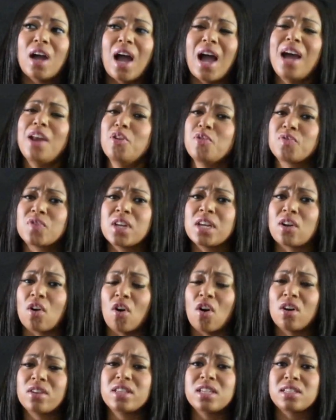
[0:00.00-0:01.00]
I don't think
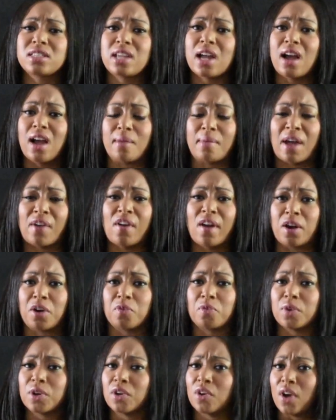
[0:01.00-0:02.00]
all this time I've had
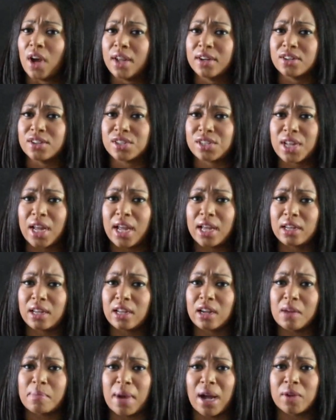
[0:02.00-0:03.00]
a real
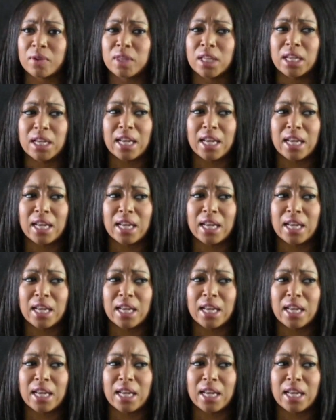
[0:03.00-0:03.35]
understanding about the